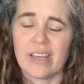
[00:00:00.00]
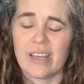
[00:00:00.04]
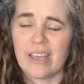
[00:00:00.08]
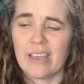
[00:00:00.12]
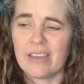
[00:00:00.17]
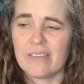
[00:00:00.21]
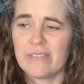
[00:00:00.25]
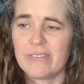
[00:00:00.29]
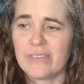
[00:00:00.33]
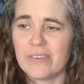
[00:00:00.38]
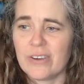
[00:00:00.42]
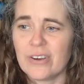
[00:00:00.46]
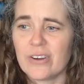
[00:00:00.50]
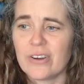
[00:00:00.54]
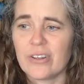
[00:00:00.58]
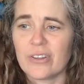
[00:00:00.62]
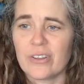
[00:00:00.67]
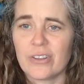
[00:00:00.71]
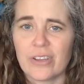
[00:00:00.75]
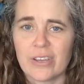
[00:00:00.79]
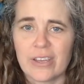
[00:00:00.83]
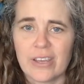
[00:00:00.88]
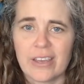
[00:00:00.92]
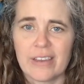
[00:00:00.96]
if you're
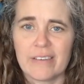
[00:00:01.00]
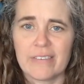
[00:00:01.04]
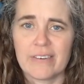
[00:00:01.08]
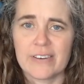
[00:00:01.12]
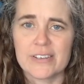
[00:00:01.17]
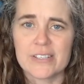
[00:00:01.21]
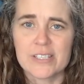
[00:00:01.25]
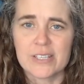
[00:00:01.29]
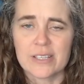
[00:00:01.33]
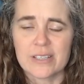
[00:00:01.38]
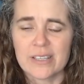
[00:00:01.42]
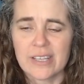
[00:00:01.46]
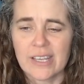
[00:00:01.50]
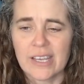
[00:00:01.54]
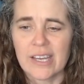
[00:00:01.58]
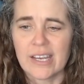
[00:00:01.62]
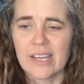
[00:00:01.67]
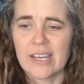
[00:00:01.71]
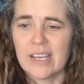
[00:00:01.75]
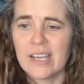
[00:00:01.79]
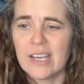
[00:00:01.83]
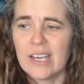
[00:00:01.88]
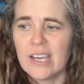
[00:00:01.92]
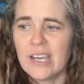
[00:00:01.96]
looking for something,
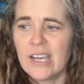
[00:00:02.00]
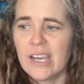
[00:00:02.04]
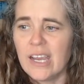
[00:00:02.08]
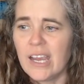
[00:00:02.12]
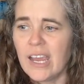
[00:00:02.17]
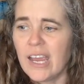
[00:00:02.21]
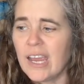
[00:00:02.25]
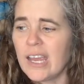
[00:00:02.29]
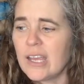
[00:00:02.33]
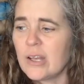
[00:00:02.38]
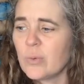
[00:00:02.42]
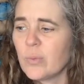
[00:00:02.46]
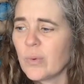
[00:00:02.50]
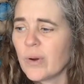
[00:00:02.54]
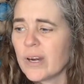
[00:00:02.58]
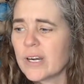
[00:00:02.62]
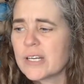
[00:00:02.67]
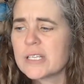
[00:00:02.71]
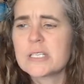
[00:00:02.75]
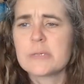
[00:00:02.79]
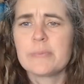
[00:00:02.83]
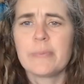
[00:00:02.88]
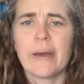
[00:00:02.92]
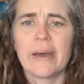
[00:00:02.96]
it
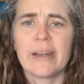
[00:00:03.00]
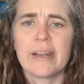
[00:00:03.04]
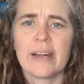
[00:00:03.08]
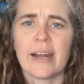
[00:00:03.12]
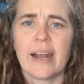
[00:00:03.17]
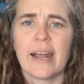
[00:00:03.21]
works better.